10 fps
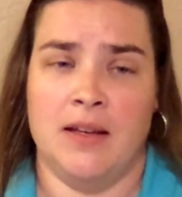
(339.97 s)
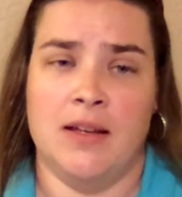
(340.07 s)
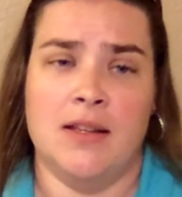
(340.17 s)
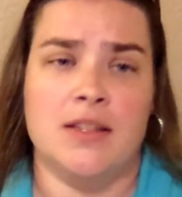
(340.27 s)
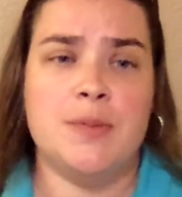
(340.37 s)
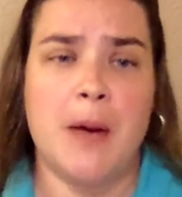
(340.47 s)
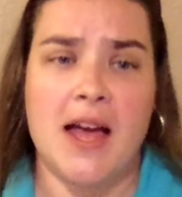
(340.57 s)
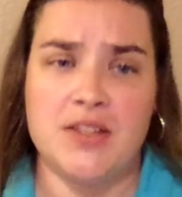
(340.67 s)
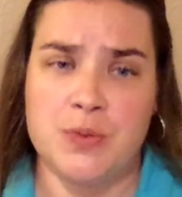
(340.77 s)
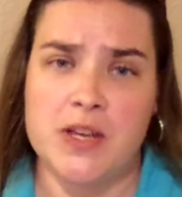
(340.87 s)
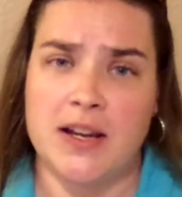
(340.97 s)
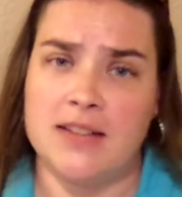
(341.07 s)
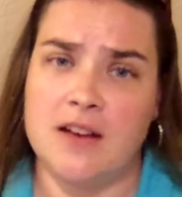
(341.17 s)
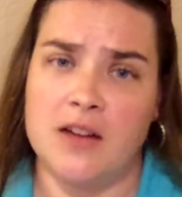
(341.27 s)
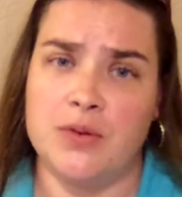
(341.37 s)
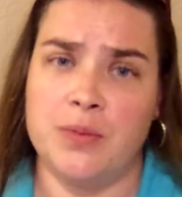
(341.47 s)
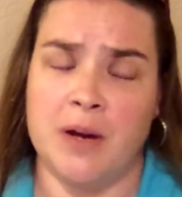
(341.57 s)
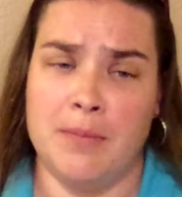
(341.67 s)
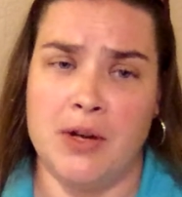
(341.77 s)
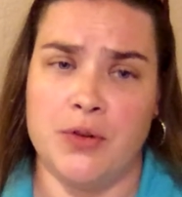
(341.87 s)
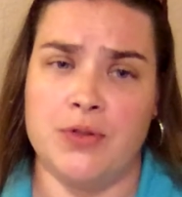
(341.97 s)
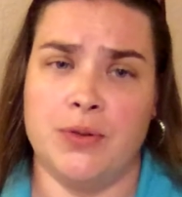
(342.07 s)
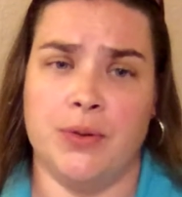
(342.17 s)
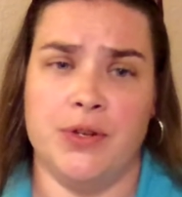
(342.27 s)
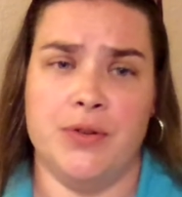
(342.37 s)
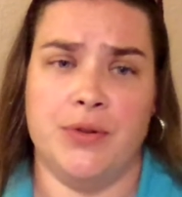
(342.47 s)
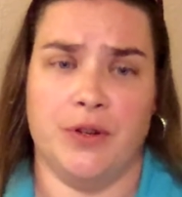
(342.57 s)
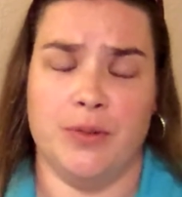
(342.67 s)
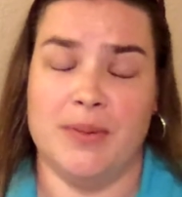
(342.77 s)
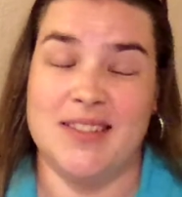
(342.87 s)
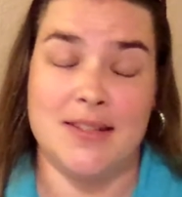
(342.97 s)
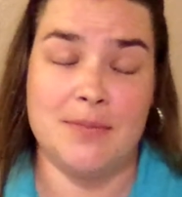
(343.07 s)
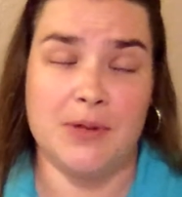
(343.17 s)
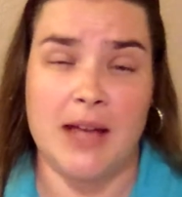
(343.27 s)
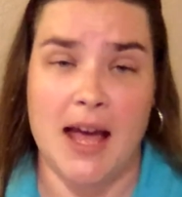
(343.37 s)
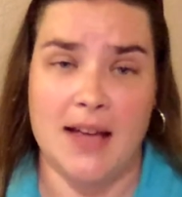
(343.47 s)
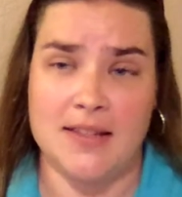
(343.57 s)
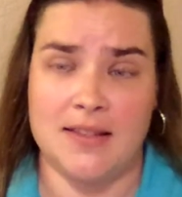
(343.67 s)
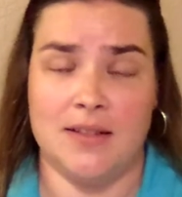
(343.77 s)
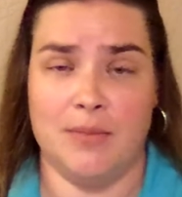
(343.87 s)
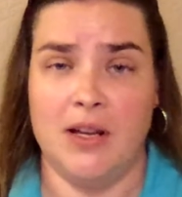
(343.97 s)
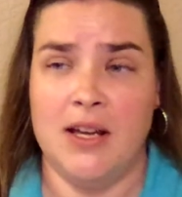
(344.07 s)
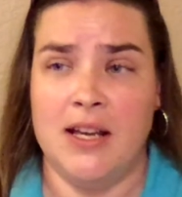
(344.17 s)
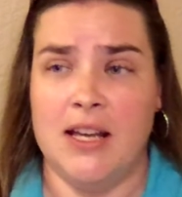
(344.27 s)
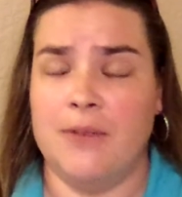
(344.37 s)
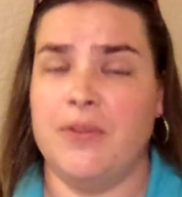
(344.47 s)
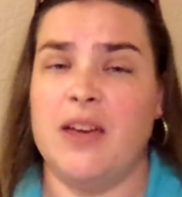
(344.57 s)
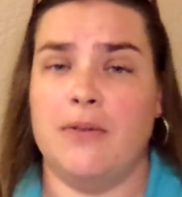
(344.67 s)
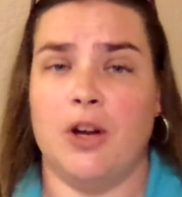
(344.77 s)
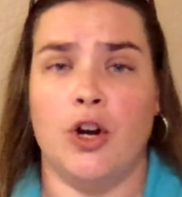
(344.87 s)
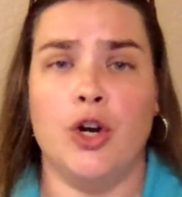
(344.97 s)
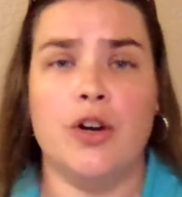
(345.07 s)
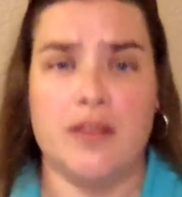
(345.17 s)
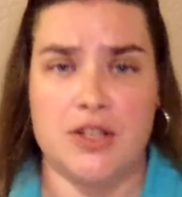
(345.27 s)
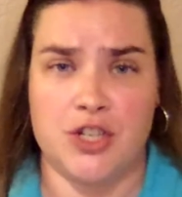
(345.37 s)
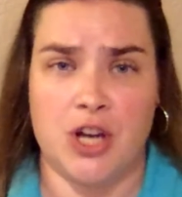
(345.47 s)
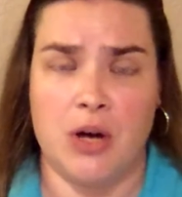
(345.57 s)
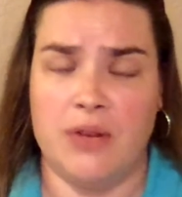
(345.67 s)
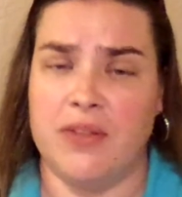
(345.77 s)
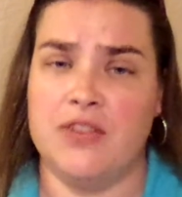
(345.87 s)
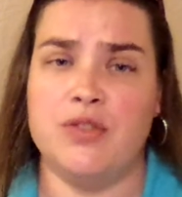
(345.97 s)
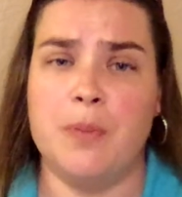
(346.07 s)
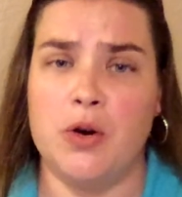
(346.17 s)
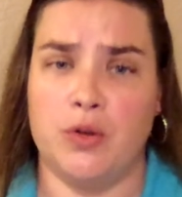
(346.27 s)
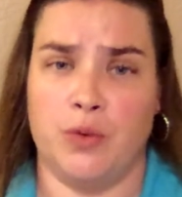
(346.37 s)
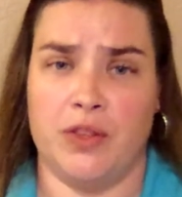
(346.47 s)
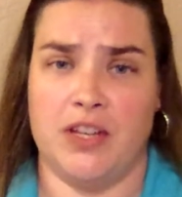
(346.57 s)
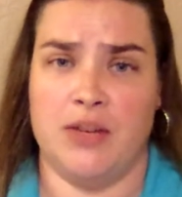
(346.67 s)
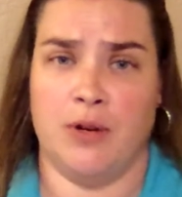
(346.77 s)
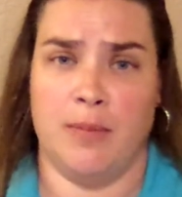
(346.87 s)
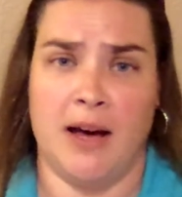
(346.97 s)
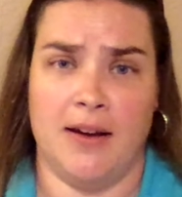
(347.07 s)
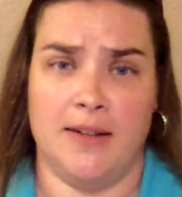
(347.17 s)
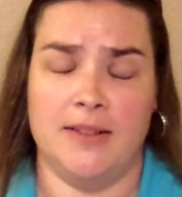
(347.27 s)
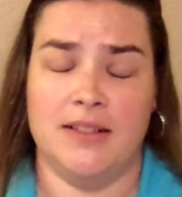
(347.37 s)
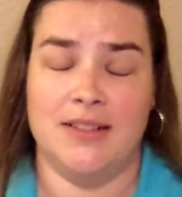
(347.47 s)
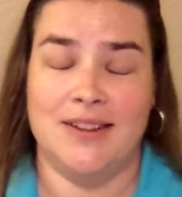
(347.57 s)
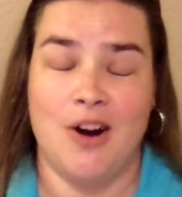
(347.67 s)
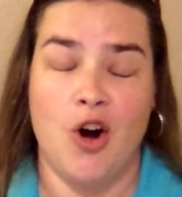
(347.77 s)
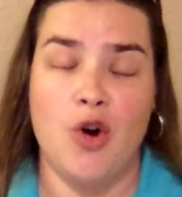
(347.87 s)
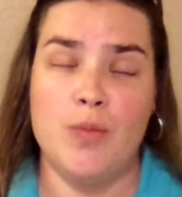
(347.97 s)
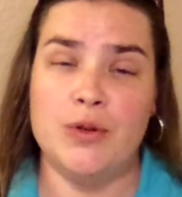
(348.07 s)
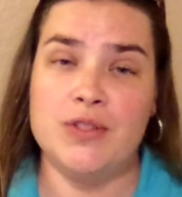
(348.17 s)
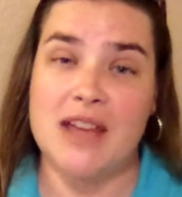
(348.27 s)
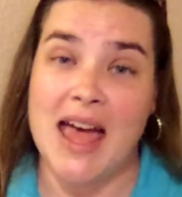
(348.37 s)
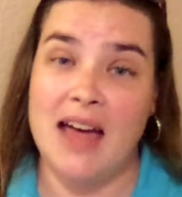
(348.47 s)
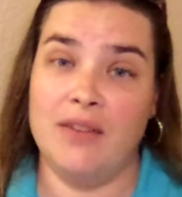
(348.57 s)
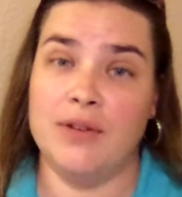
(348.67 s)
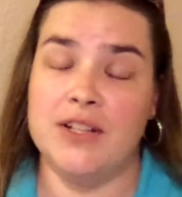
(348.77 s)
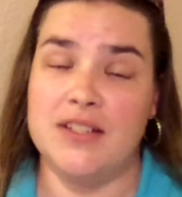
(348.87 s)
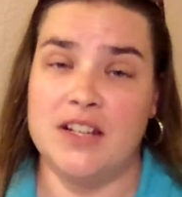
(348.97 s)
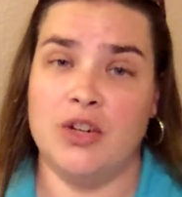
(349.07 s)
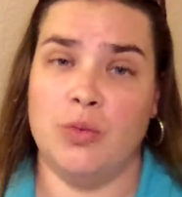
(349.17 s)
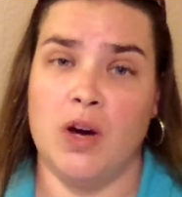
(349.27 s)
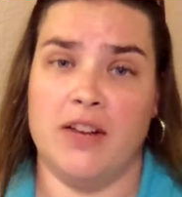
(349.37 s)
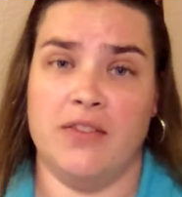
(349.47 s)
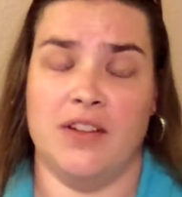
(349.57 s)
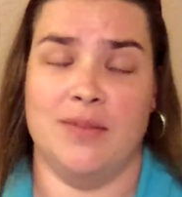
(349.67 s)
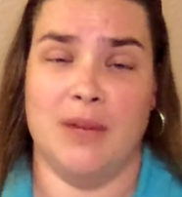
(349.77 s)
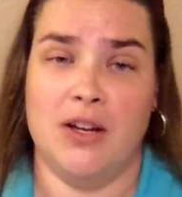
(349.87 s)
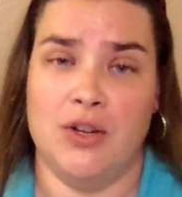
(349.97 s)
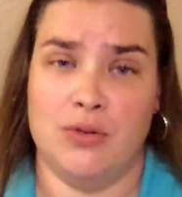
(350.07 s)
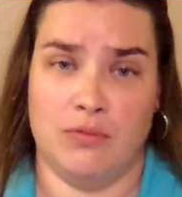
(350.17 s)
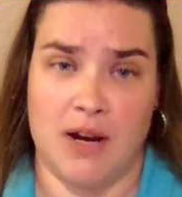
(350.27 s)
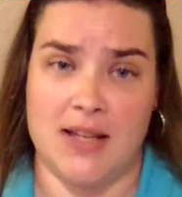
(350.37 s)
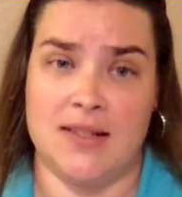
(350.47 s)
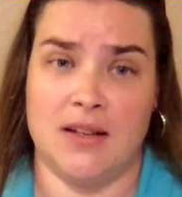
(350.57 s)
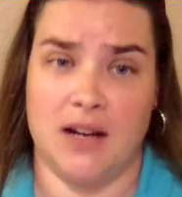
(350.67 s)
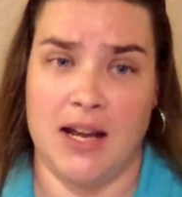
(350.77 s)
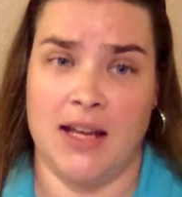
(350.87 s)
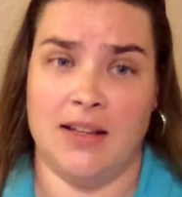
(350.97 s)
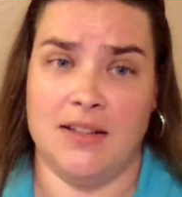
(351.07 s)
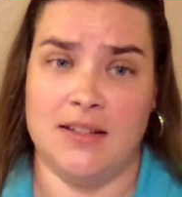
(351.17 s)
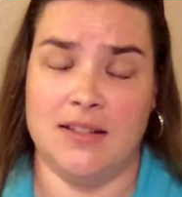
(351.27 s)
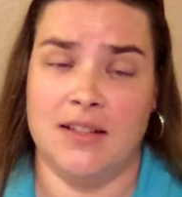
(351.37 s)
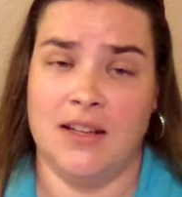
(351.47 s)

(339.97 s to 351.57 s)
This past week, I talked with my middle school youth group and simply asked them if they've heard of this show, if they've spoken with anyone about it. Almost every single one of them raised their hands.